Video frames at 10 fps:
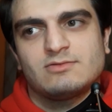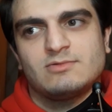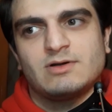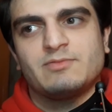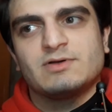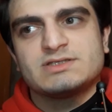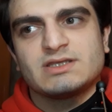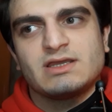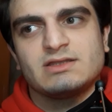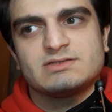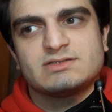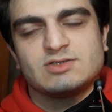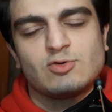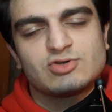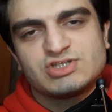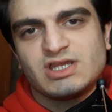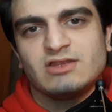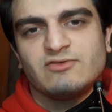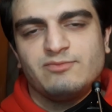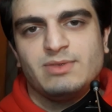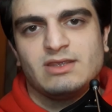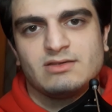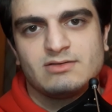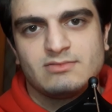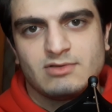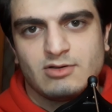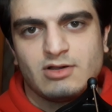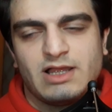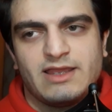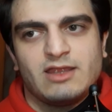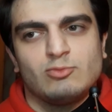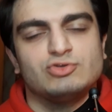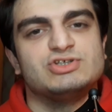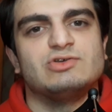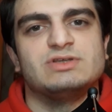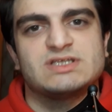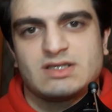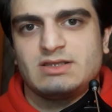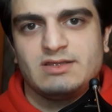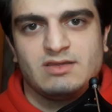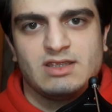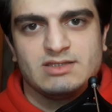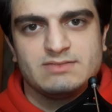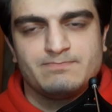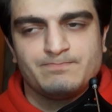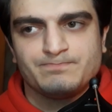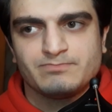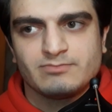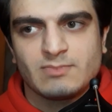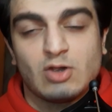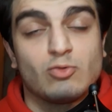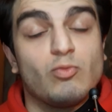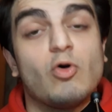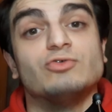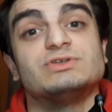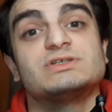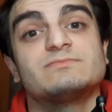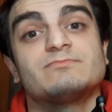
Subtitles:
represents your state of being and what you exactly need or want.